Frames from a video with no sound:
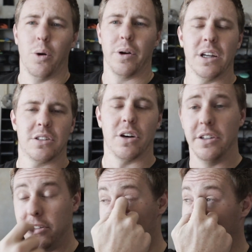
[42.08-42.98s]
what we're going to try
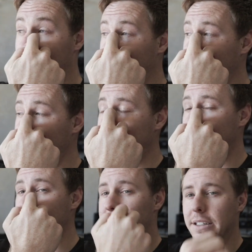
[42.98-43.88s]
and do today
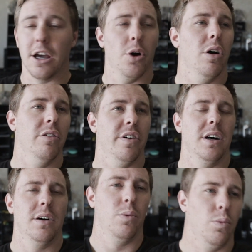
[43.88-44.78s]
is go
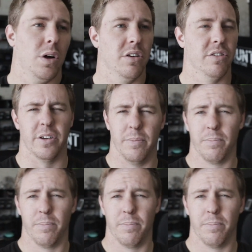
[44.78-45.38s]
over one of